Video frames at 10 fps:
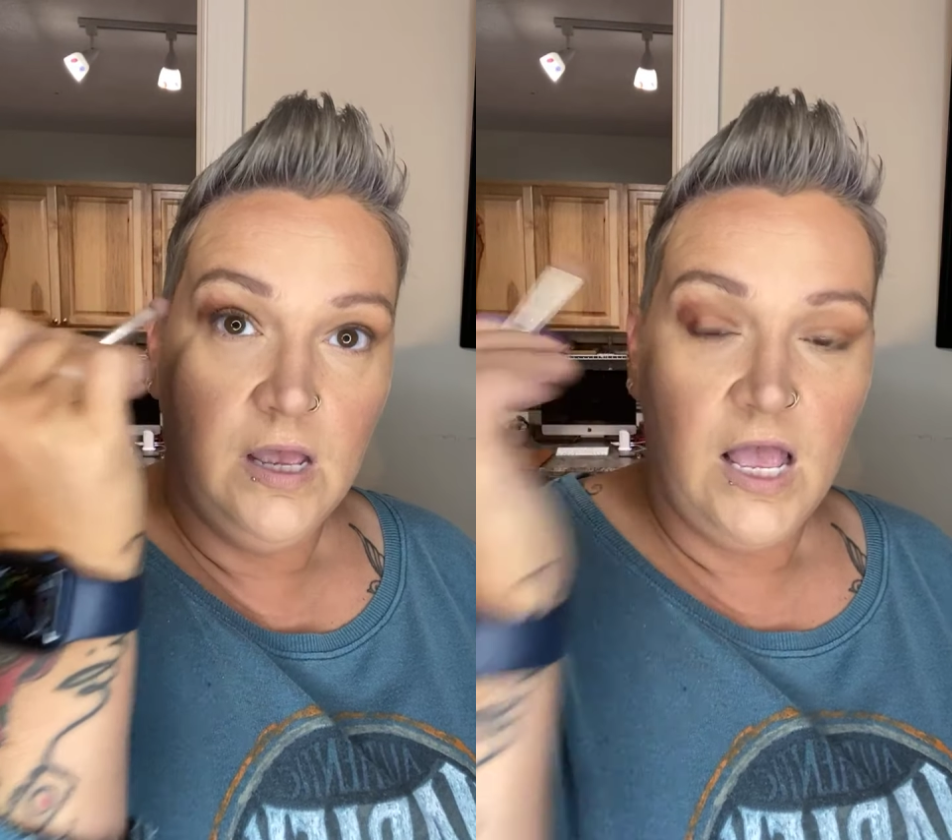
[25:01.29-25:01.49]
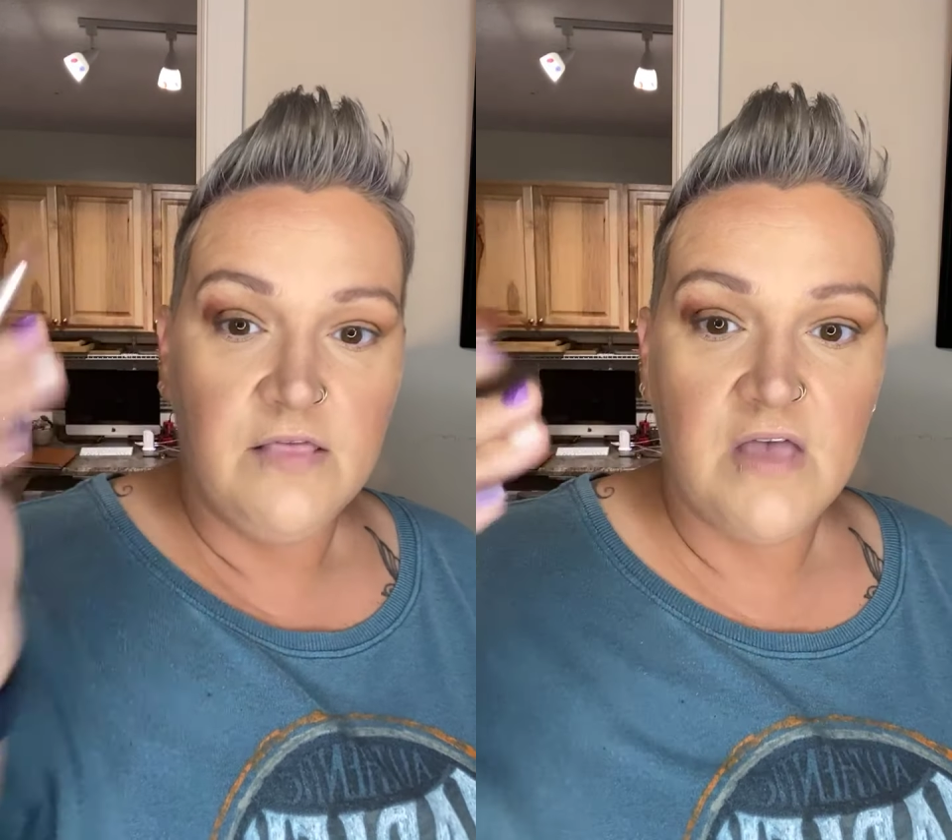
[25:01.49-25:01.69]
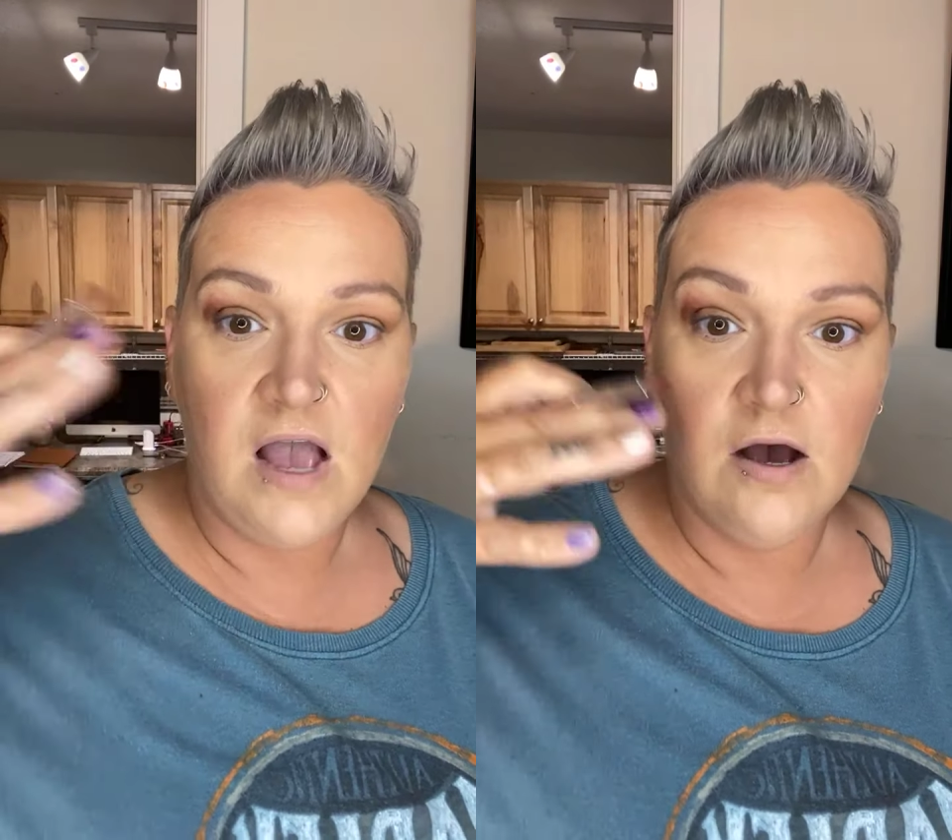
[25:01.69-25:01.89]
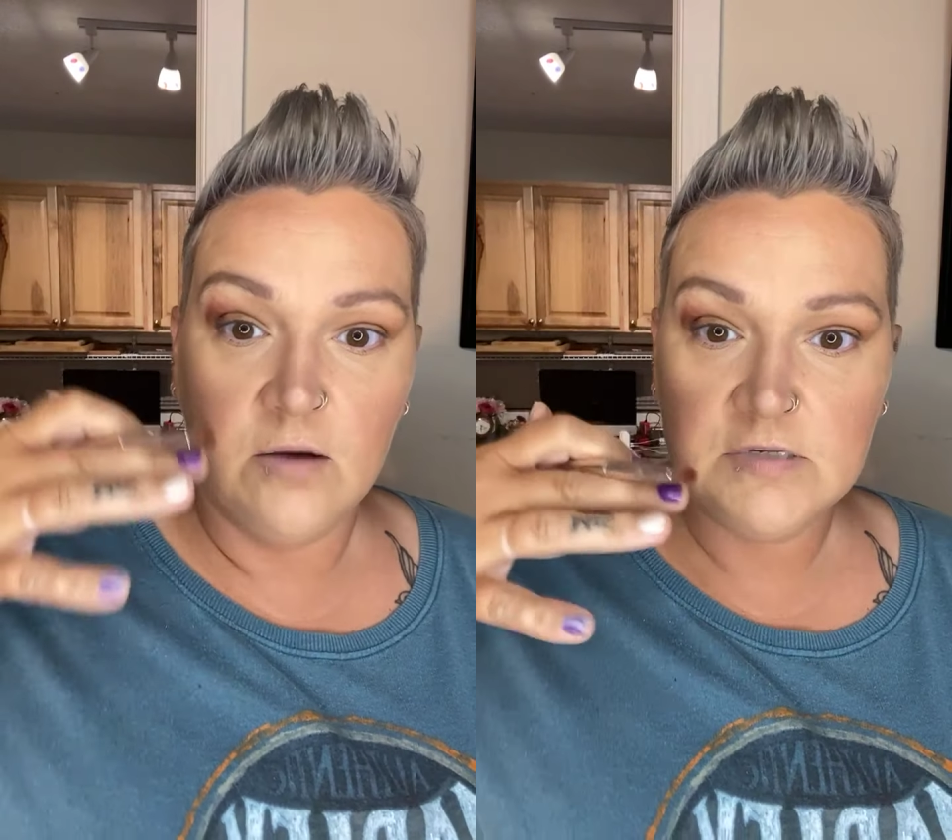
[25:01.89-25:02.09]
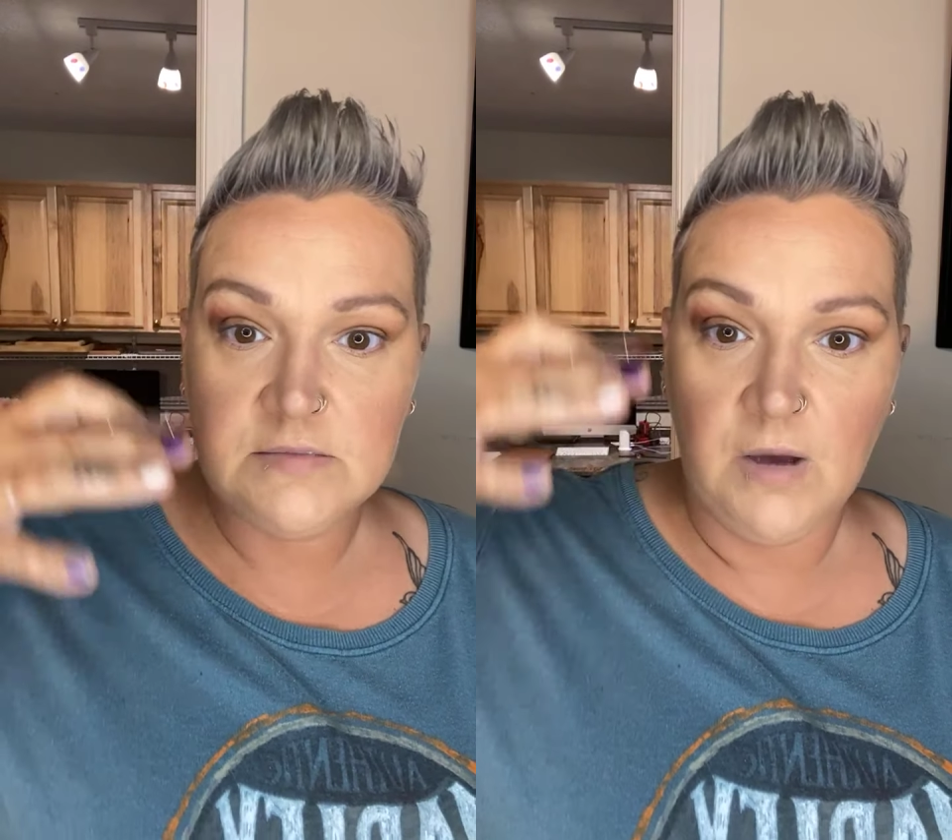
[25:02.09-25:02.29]
and that
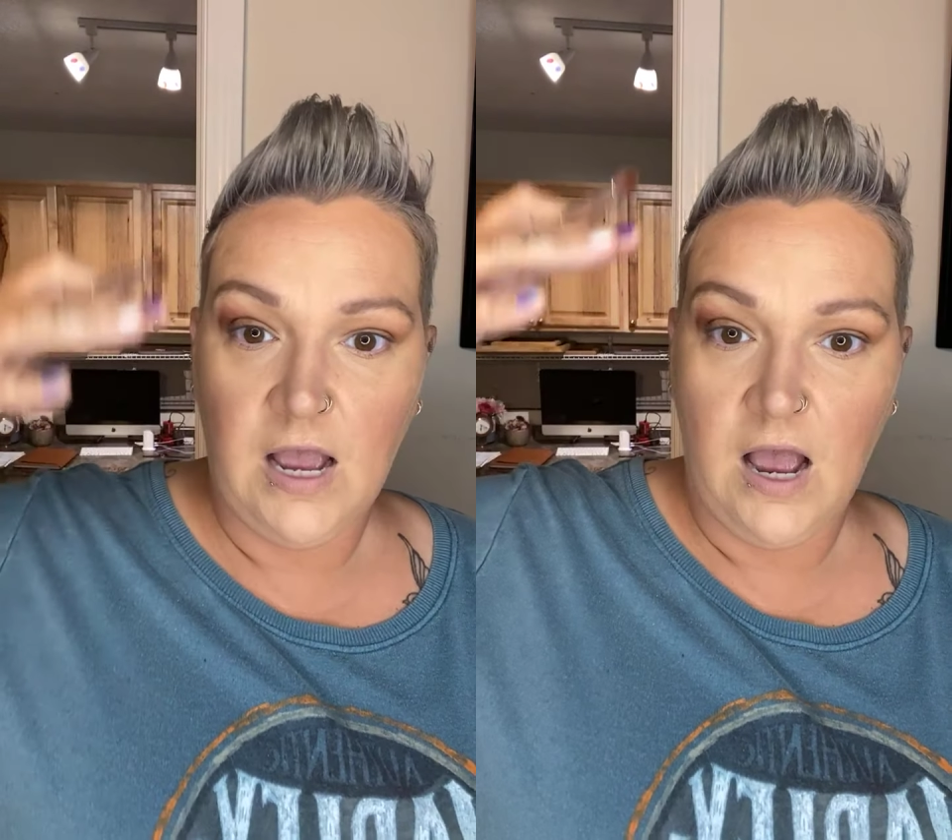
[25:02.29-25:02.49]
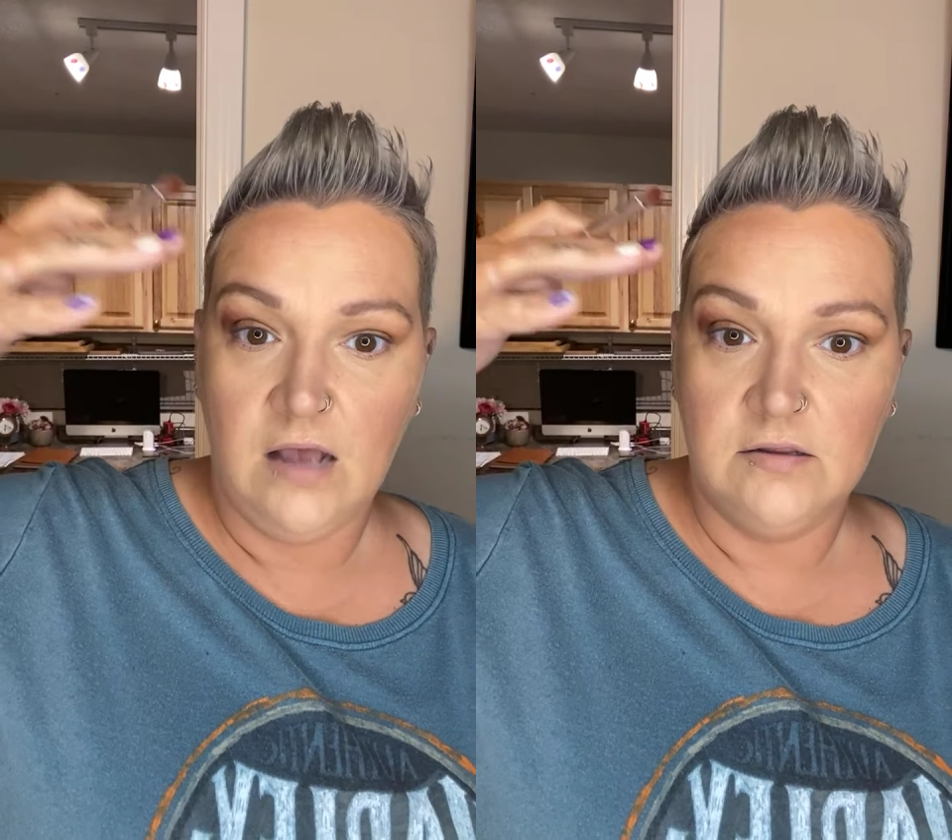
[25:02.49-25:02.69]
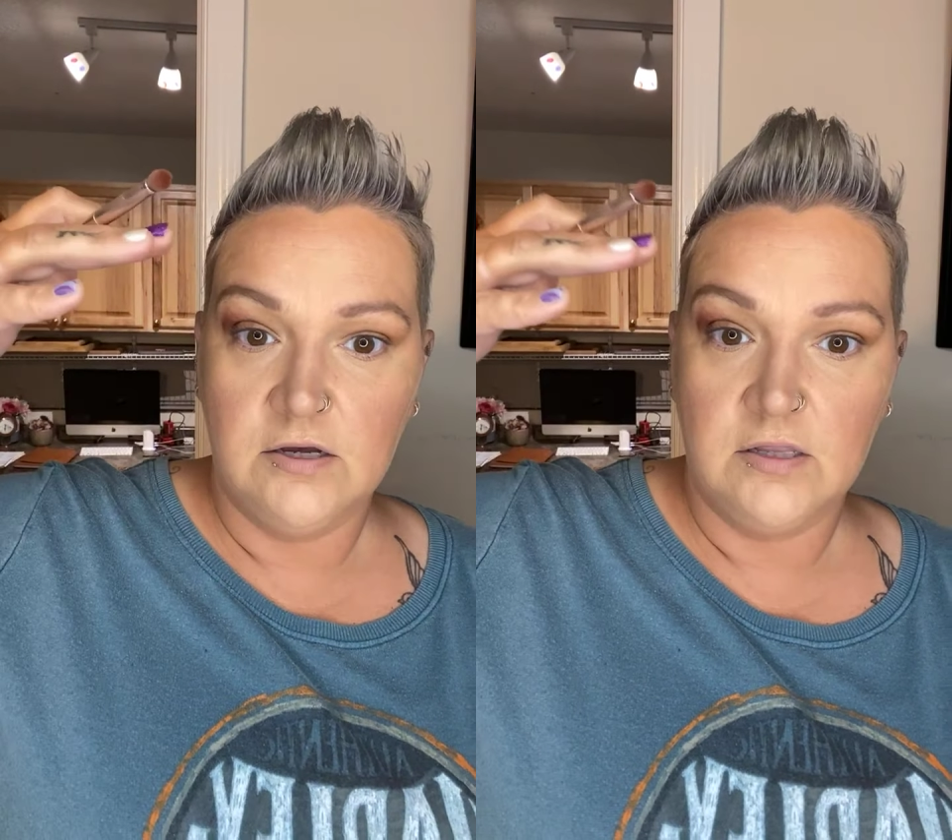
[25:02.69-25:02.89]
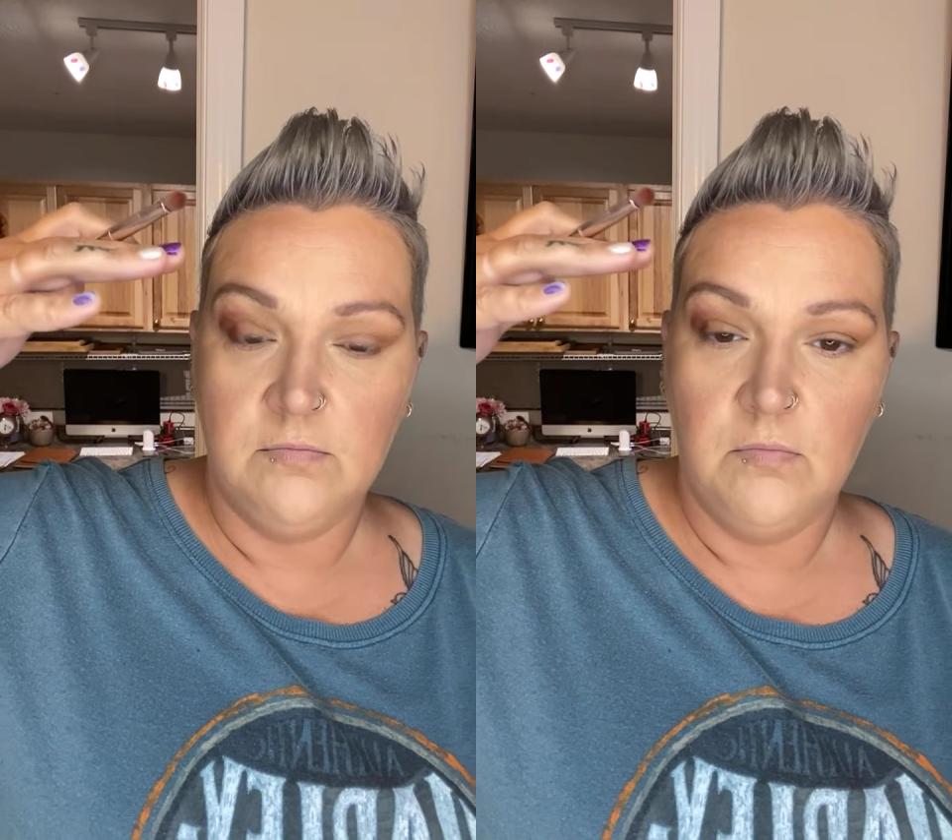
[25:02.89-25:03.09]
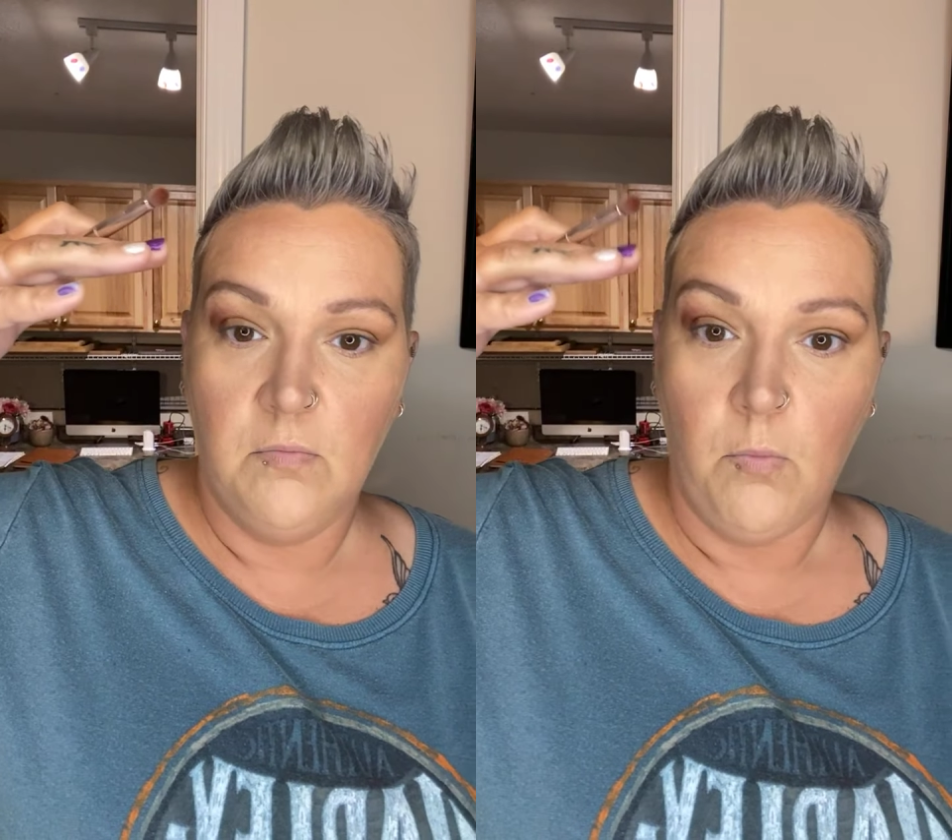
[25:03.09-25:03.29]
helps my eye look
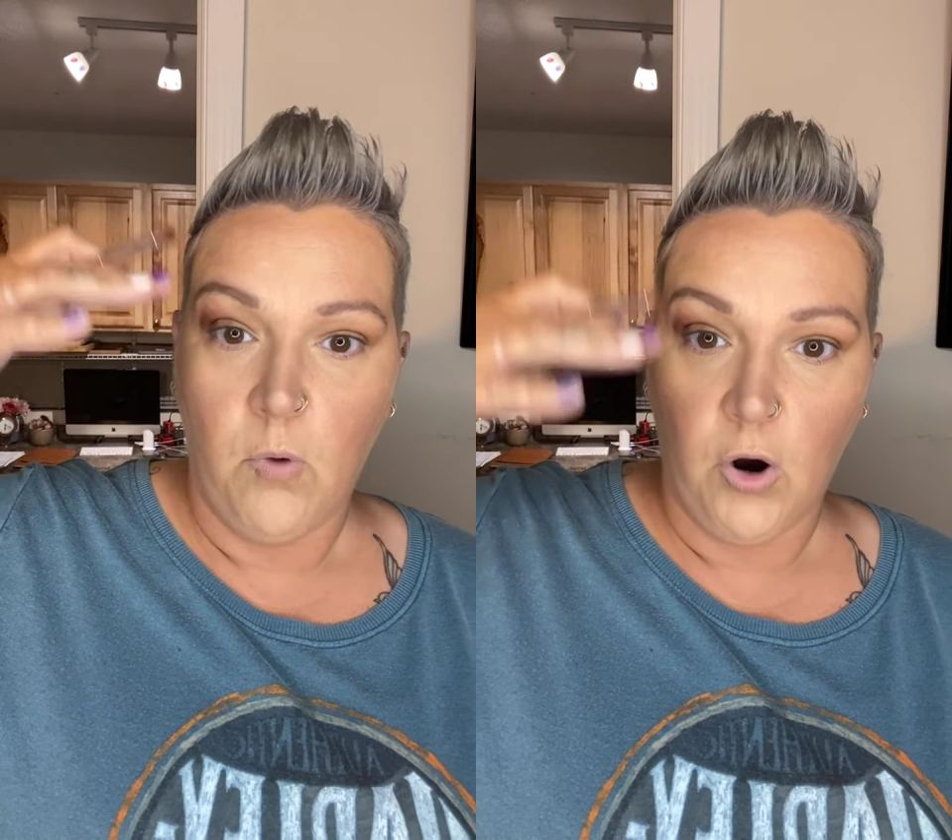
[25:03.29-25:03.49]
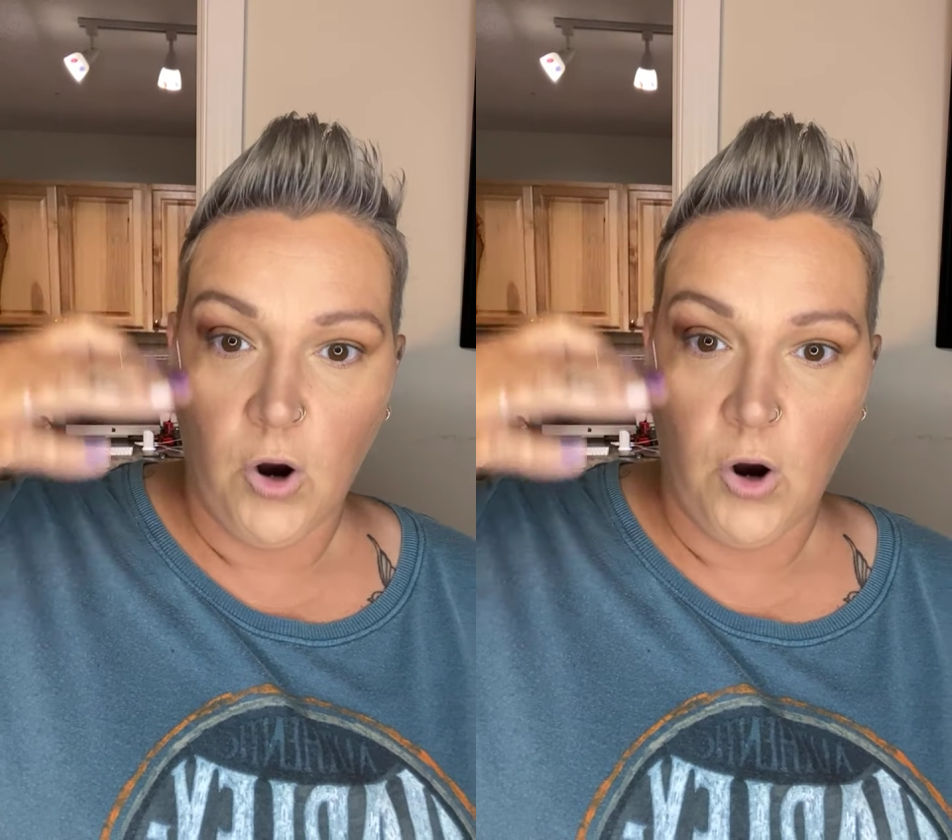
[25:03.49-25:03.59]
more